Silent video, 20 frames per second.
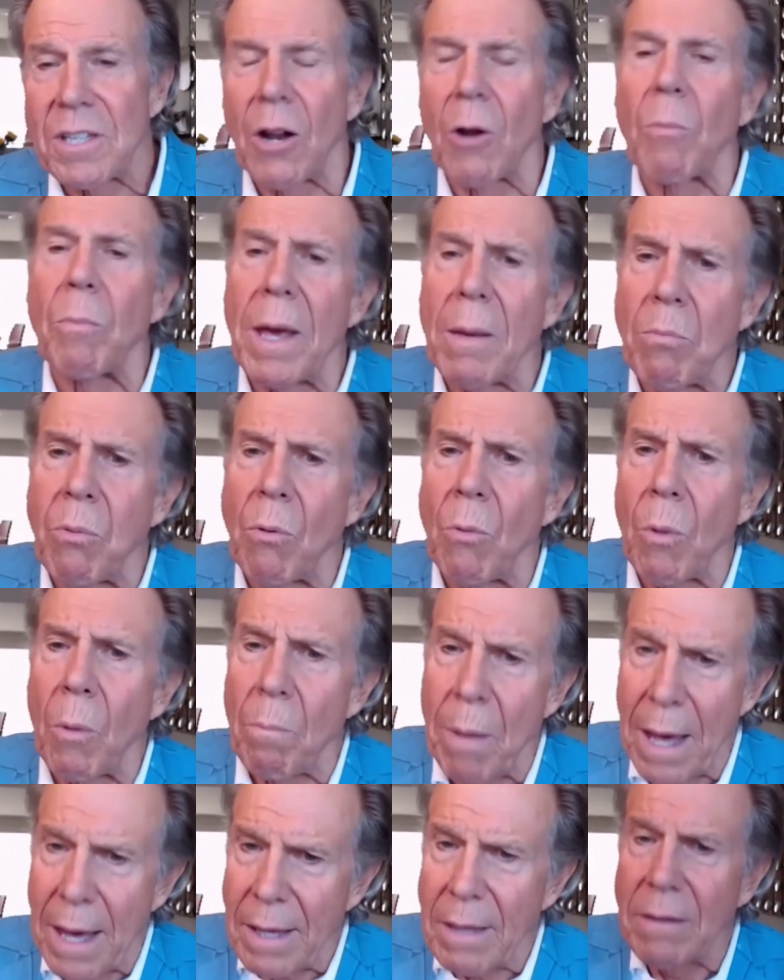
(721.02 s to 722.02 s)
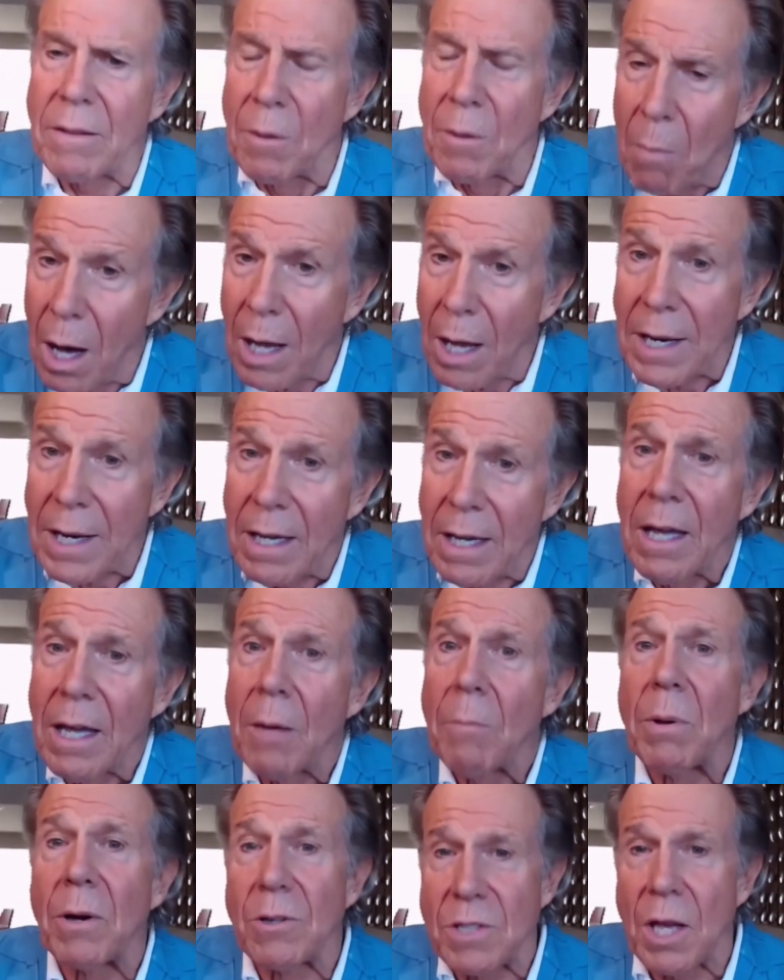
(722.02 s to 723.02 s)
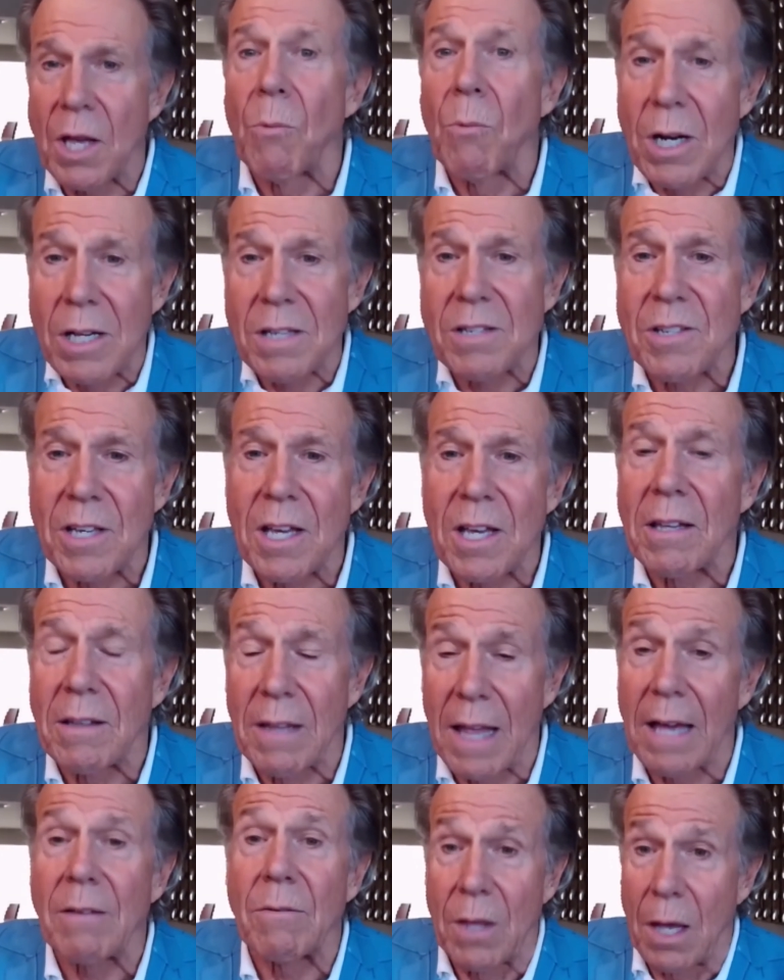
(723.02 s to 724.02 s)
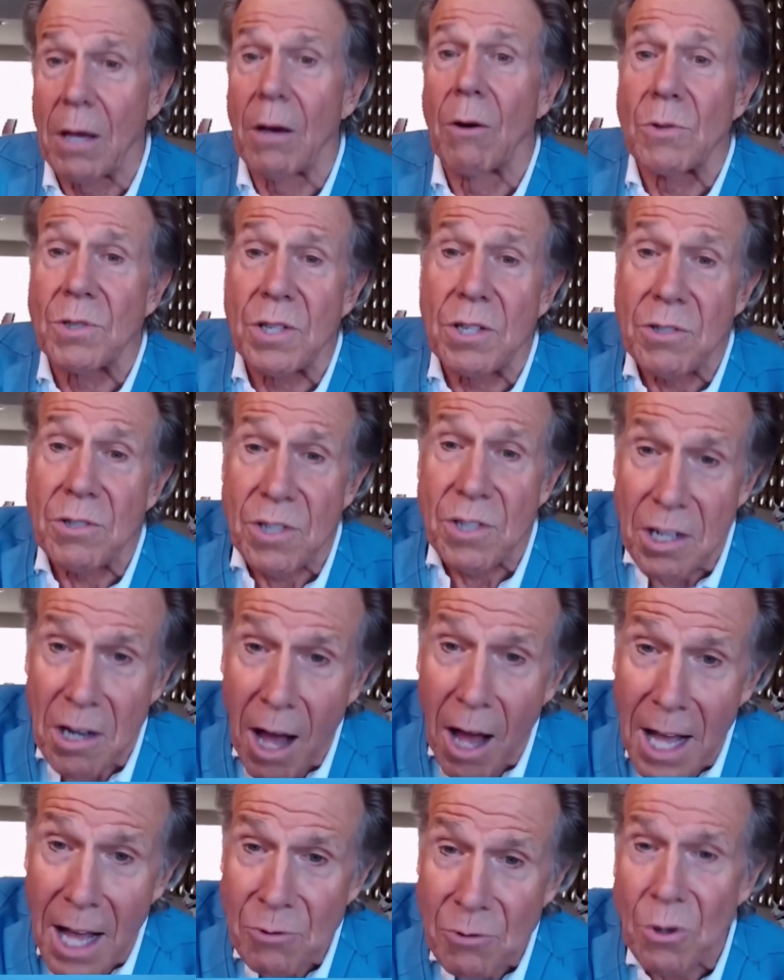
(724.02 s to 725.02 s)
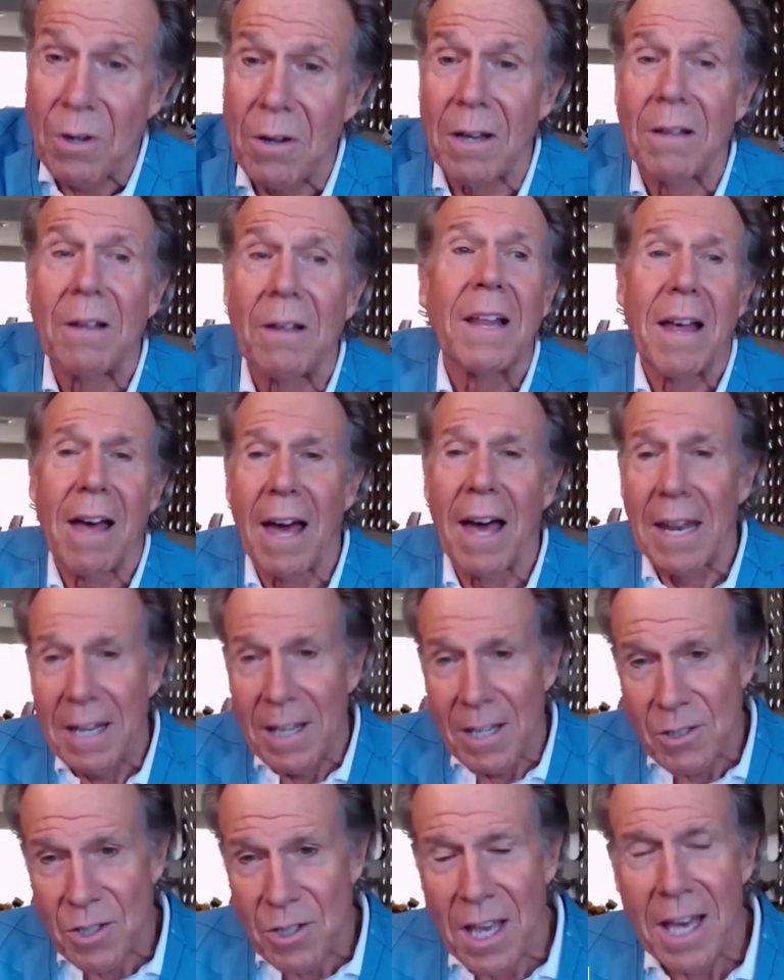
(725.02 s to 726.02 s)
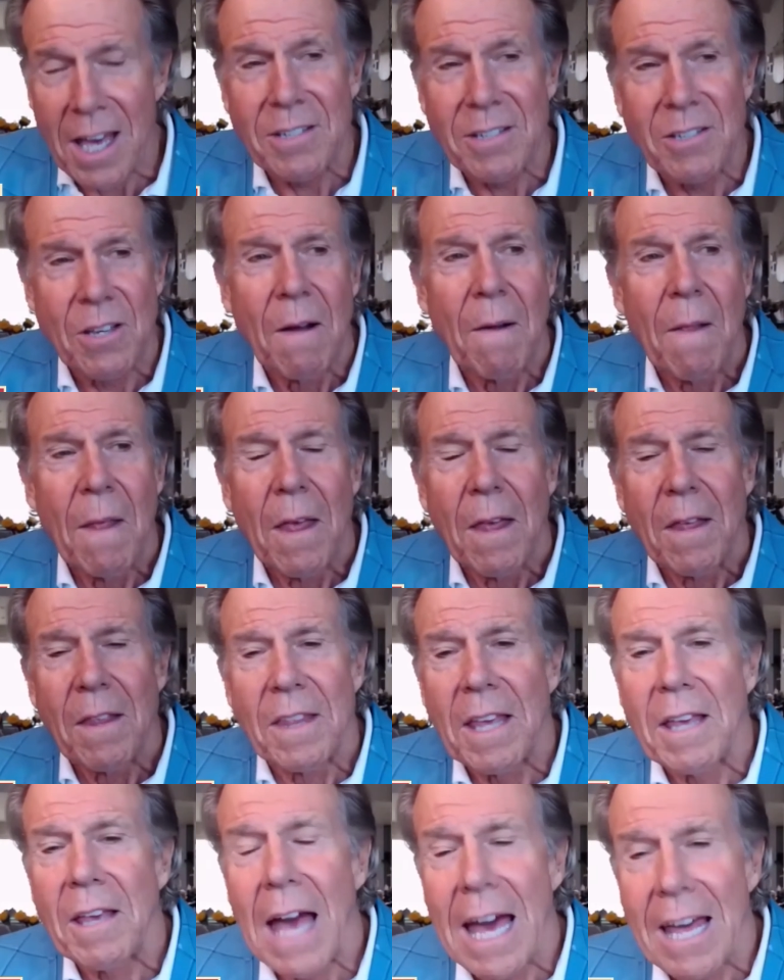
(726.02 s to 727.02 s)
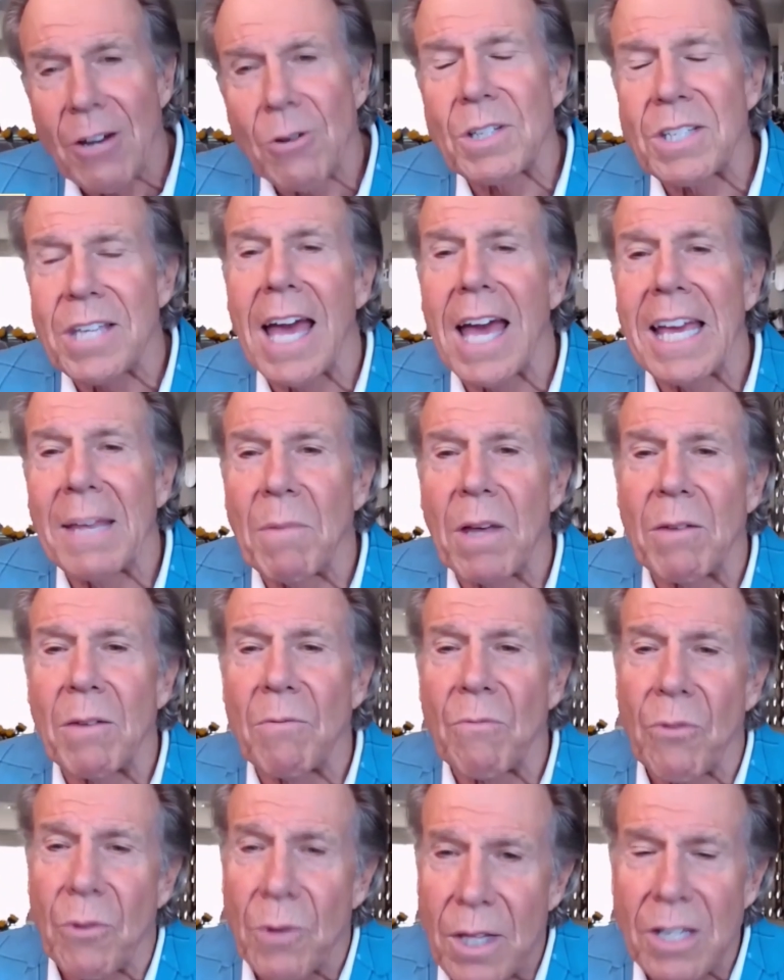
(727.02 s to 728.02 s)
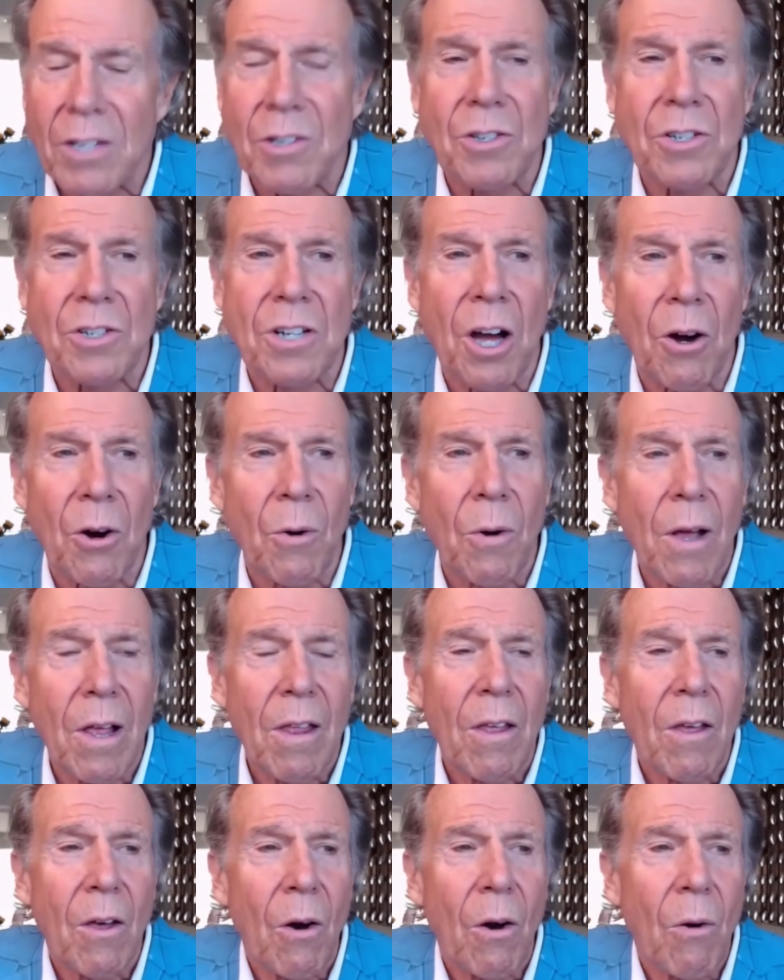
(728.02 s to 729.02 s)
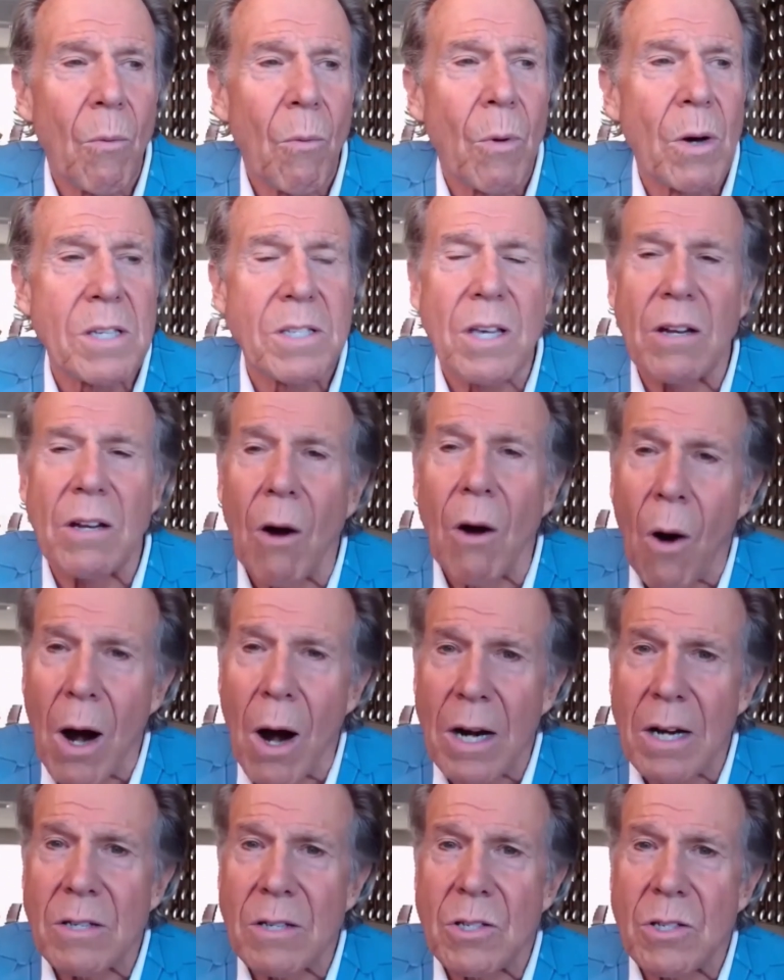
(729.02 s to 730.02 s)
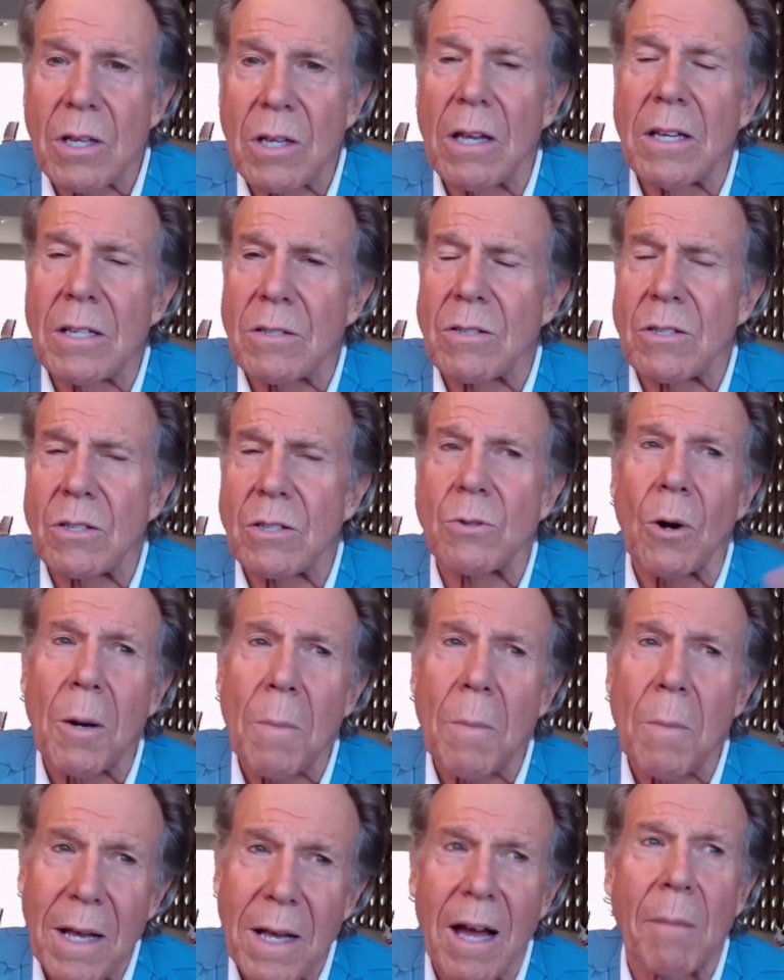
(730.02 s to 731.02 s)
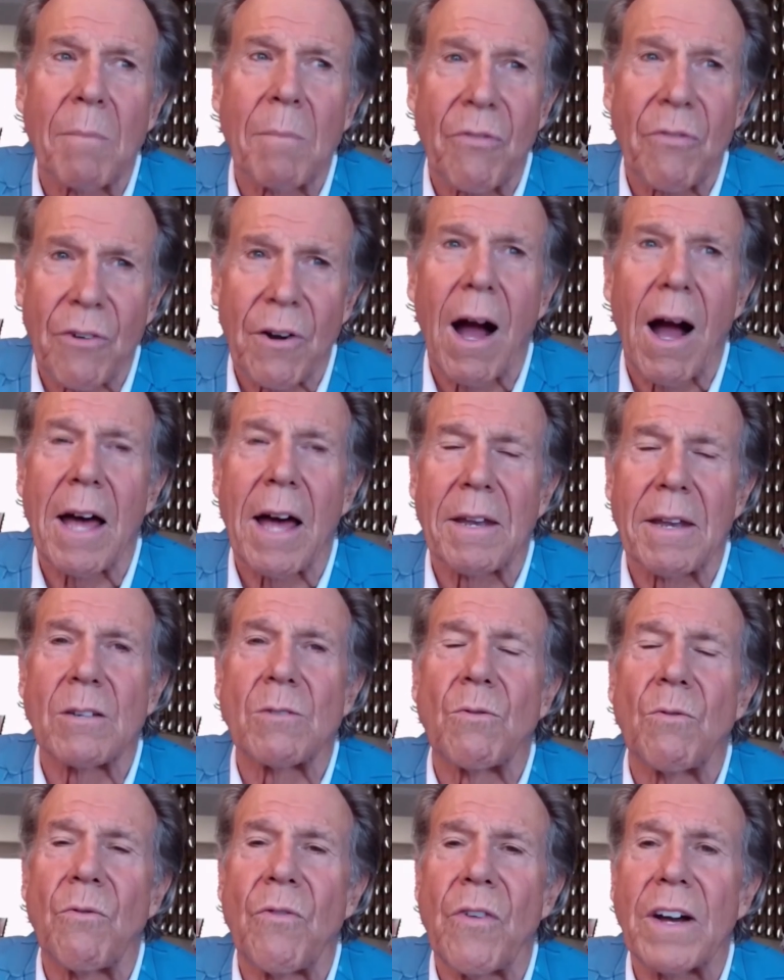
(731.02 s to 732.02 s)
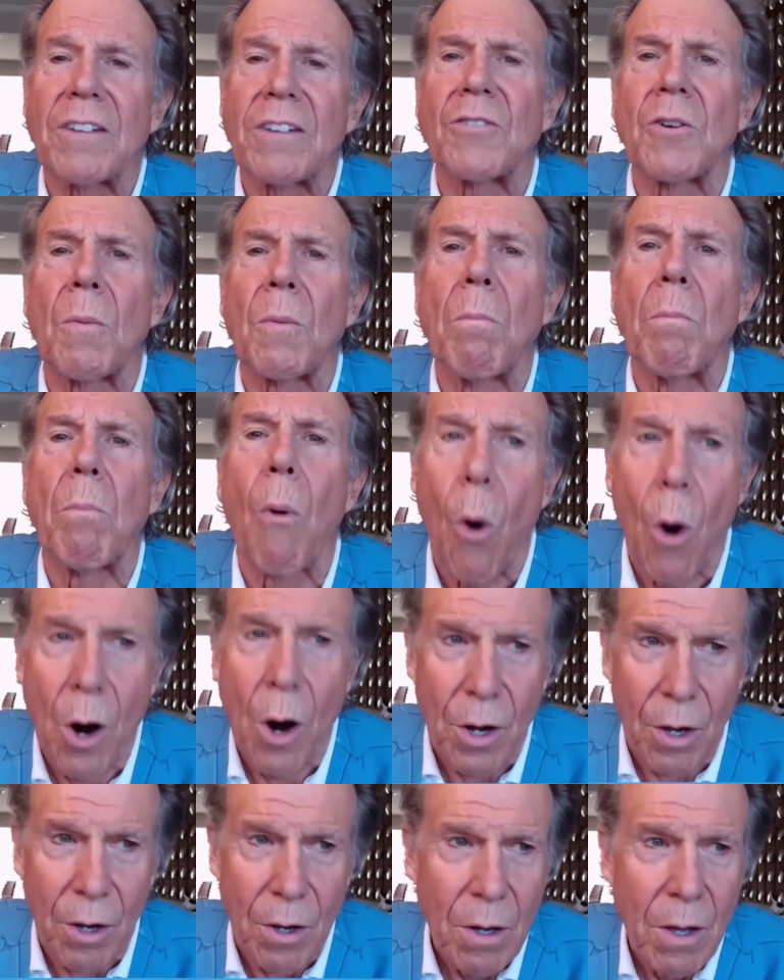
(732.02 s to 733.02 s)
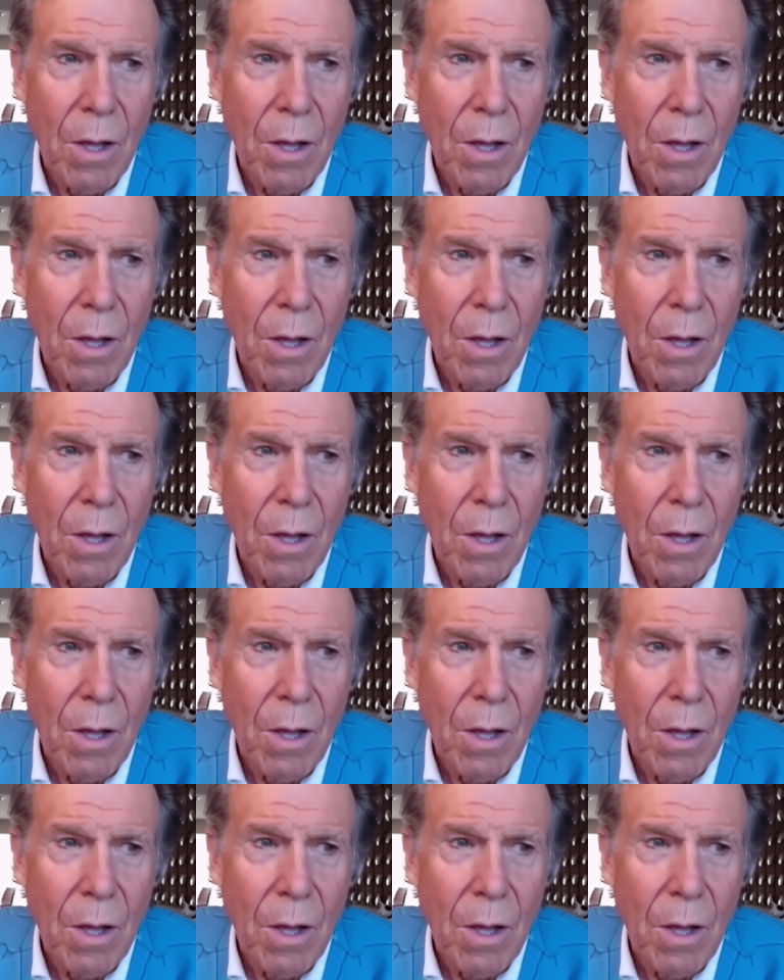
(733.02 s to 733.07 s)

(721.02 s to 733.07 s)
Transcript: you know, people will pay the money because they want to see, like, they go see Sinatra and his guests. The entertainment for this show was an artist. He's sort of become forgotten as Victor Borge.